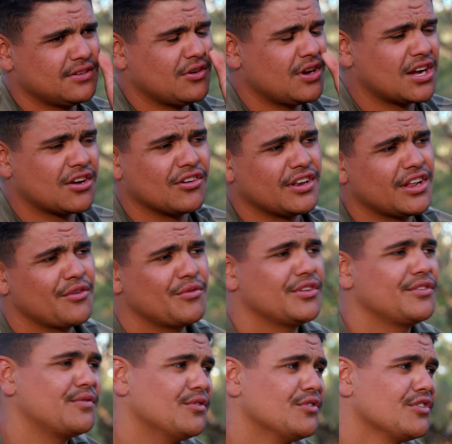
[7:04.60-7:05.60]
Oh, I got no
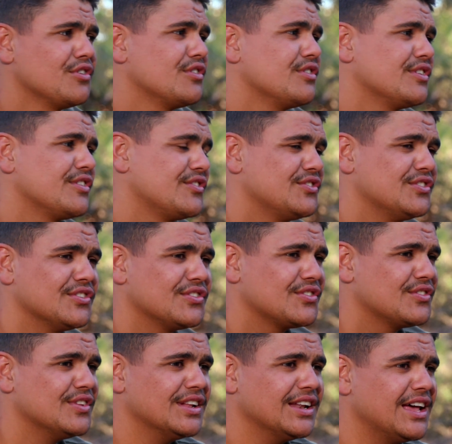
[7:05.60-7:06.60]
words for it. It's
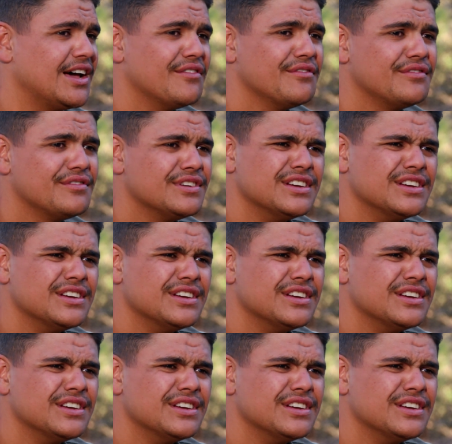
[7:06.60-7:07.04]
just I love.